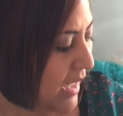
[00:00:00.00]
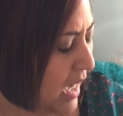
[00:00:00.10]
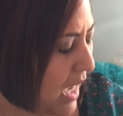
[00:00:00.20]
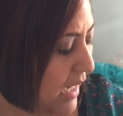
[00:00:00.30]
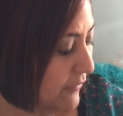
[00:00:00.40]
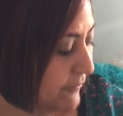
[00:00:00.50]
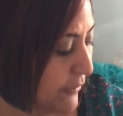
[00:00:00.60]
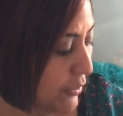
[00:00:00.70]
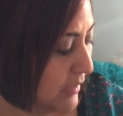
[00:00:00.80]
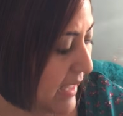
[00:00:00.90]

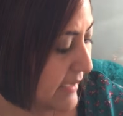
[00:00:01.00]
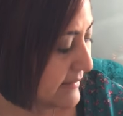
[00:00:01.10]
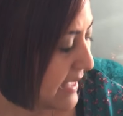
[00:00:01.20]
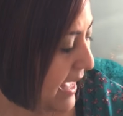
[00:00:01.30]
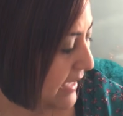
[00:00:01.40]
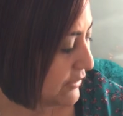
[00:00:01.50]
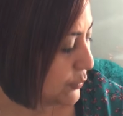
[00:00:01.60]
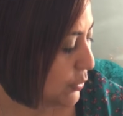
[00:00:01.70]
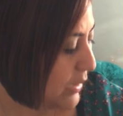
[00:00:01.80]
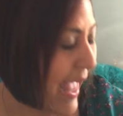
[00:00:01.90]
Unfertilized eggs
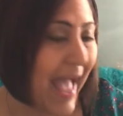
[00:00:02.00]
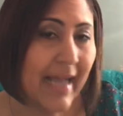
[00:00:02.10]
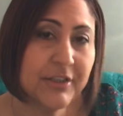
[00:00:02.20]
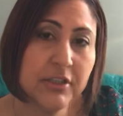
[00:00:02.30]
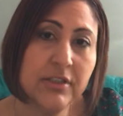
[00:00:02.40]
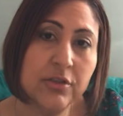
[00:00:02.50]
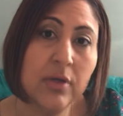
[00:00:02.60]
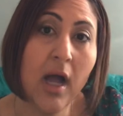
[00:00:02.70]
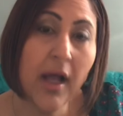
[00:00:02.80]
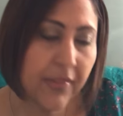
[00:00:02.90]
will hatch into
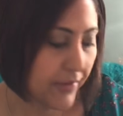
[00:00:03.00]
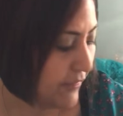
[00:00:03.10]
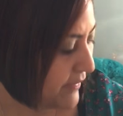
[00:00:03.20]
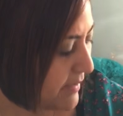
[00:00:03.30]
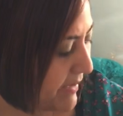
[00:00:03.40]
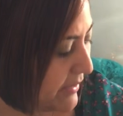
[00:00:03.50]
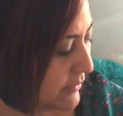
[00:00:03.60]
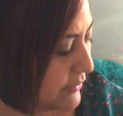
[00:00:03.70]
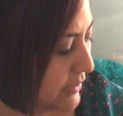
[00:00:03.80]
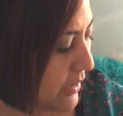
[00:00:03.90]
other
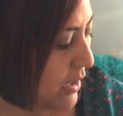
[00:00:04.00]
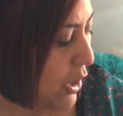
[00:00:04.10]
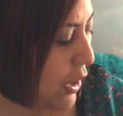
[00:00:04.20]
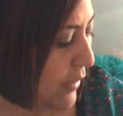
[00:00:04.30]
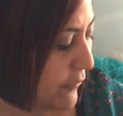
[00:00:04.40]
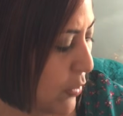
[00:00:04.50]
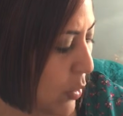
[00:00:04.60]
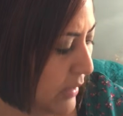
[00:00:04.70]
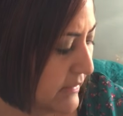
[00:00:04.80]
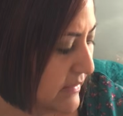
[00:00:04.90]
females. Of
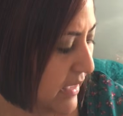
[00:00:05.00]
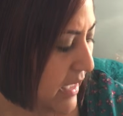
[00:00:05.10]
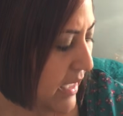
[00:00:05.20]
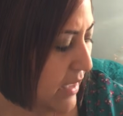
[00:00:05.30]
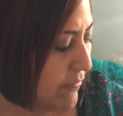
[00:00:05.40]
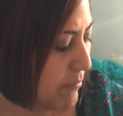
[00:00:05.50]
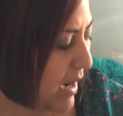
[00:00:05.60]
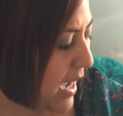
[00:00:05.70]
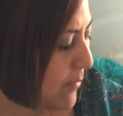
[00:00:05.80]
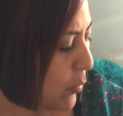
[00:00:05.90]
course, if
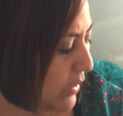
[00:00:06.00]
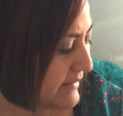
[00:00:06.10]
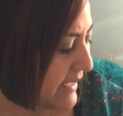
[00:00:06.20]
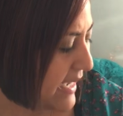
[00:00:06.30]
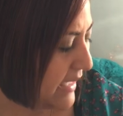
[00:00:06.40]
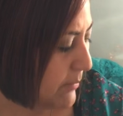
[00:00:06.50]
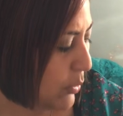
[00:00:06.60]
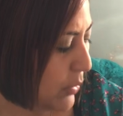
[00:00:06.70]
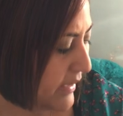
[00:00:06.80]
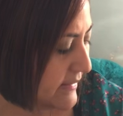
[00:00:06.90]
mom wants any
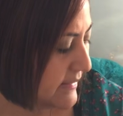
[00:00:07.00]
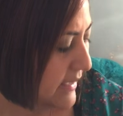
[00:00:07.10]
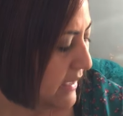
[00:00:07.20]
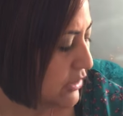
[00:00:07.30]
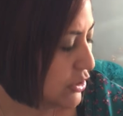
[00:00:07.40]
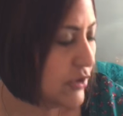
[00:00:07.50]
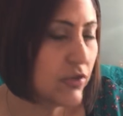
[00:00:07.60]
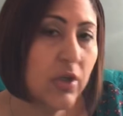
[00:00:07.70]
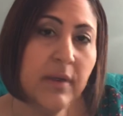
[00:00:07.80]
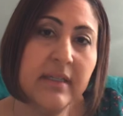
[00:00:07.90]
boys, she's
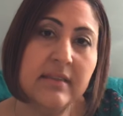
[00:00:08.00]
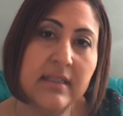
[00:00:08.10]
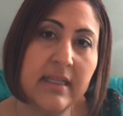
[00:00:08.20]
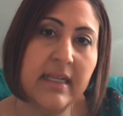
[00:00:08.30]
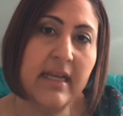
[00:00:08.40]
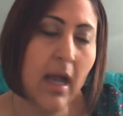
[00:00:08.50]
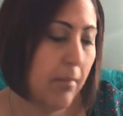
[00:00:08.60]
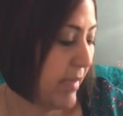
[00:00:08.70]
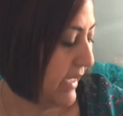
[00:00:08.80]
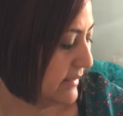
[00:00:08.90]
going to need a
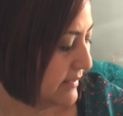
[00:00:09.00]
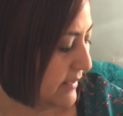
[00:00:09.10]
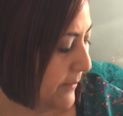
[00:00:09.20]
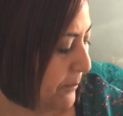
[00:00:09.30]
mate.